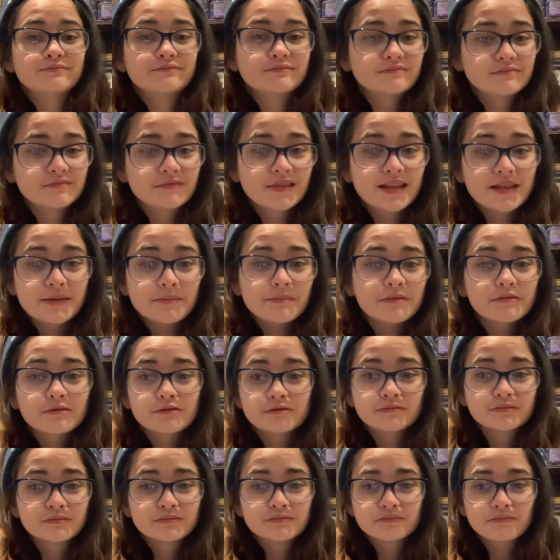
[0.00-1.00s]
Simple.
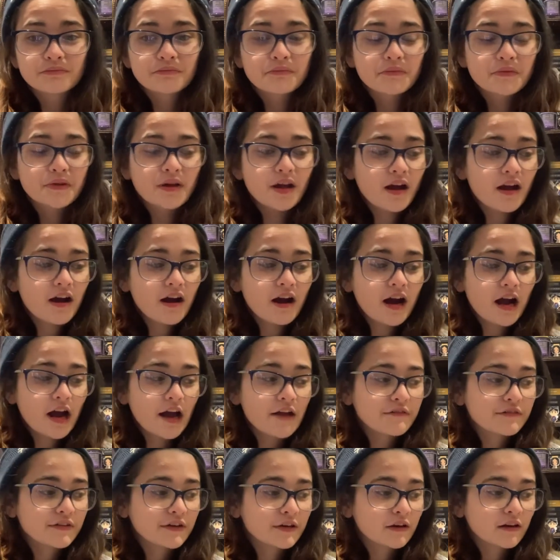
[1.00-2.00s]
I
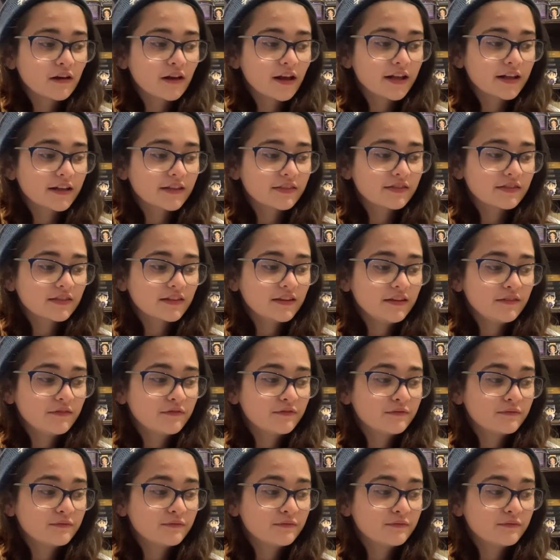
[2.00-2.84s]
feel like the